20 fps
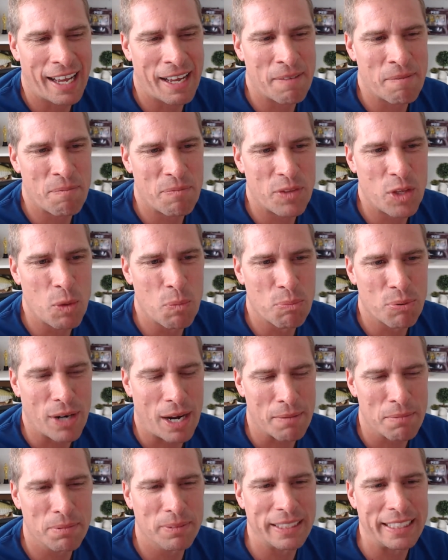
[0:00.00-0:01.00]
you
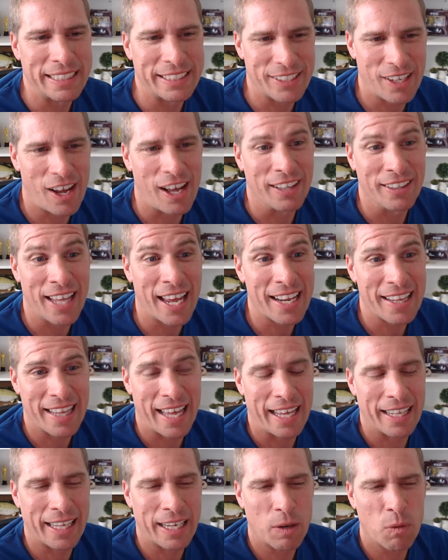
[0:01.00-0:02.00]
probably saw a lot of
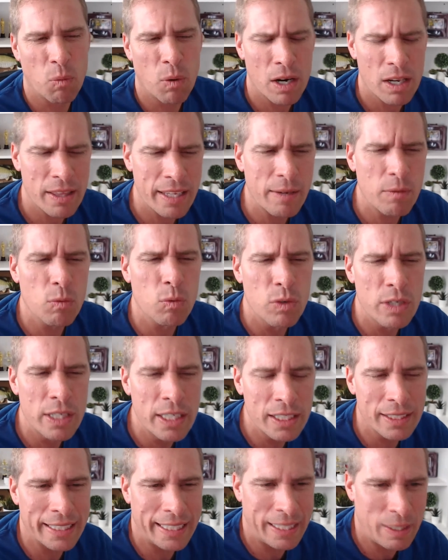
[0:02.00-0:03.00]
that. Like, what do they
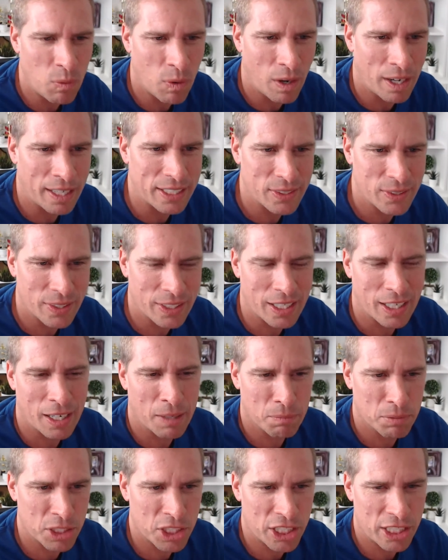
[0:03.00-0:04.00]
really want to
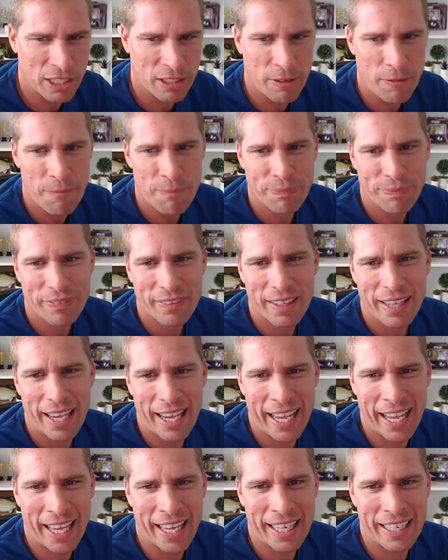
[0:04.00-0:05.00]
accomplish here?
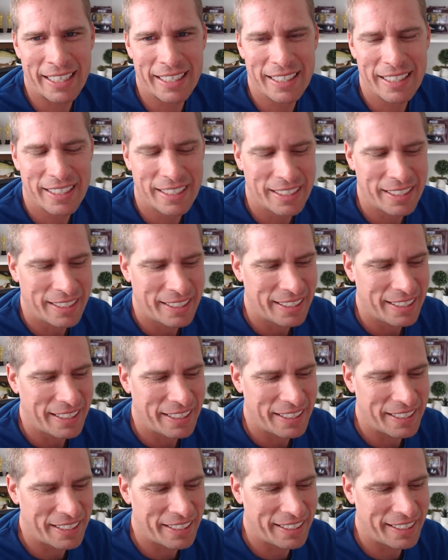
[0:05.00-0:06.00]
And
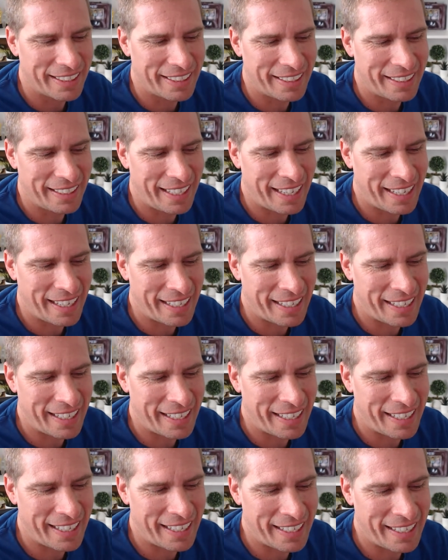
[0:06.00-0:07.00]

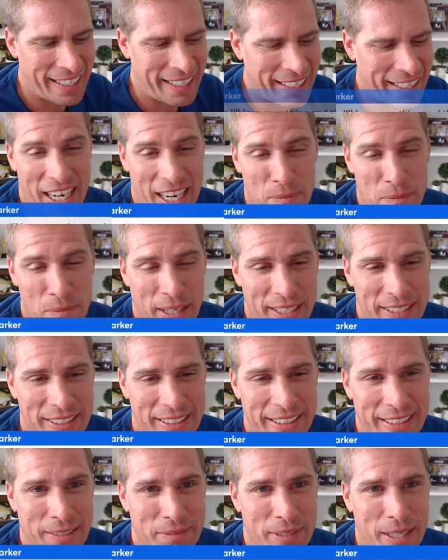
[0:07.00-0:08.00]
yeah, there's a lot of
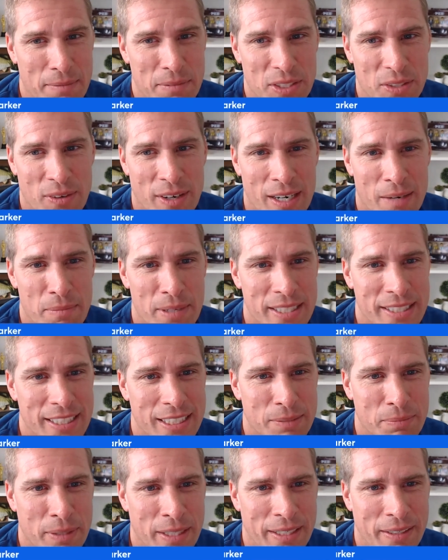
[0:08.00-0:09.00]
complexity sometimes in running a business,
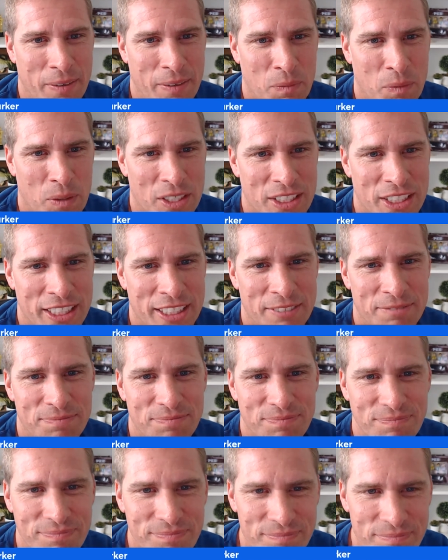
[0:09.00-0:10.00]
but it worked good.
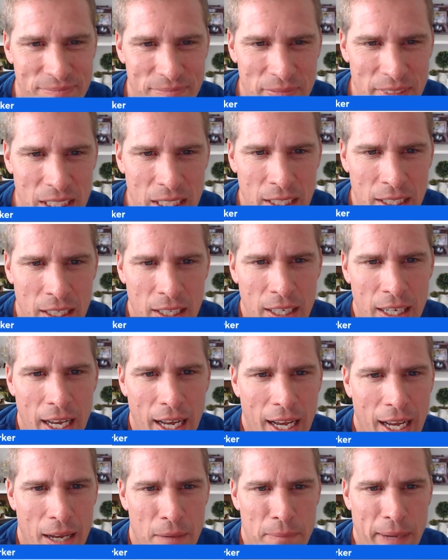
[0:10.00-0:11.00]

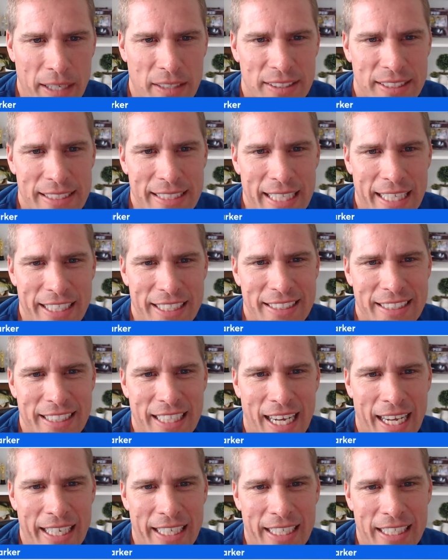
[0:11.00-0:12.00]
Michael says, I just
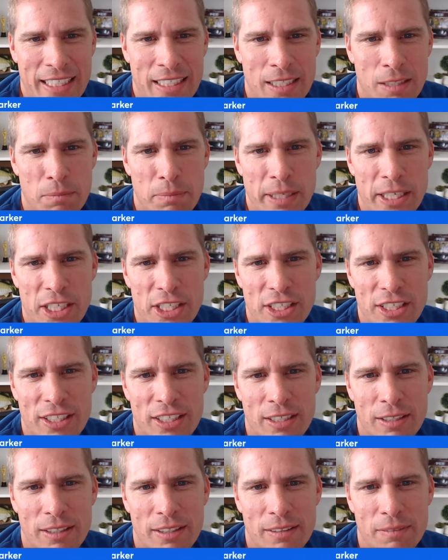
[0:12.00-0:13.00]
got here. Be
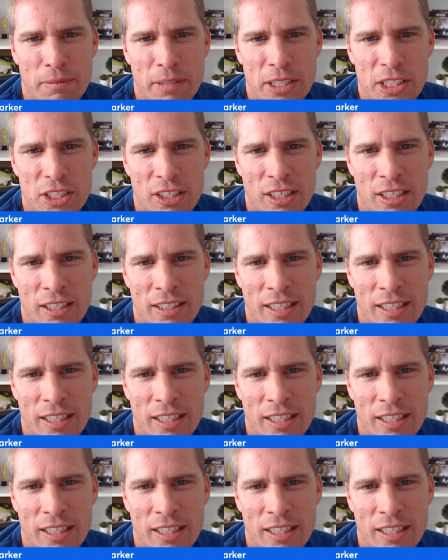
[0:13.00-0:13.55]
sure I'll love